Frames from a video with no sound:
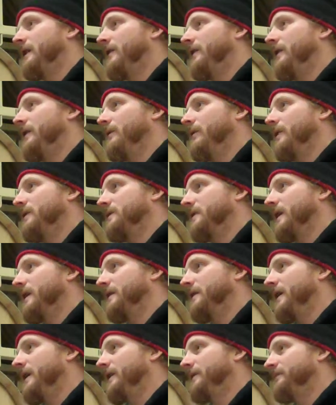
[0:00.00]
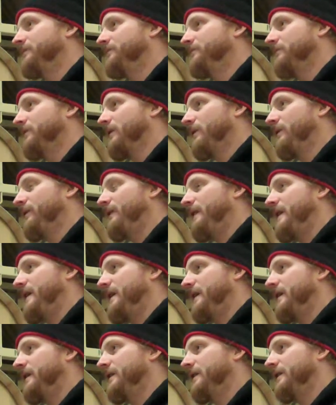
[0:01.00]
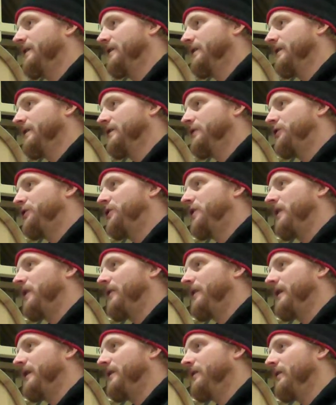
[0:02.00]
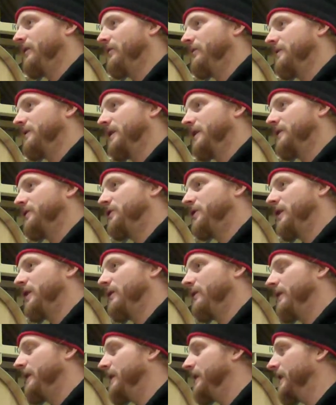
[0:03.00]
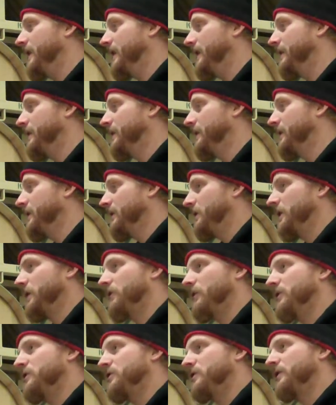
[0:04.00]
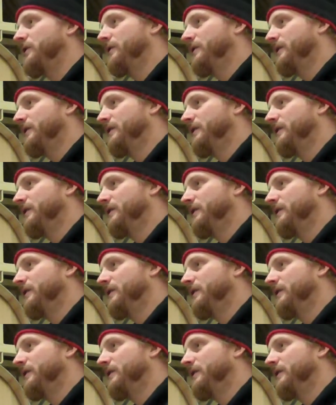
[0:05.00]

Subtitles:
area where it's got that fake cherry, almost like cherry licorice.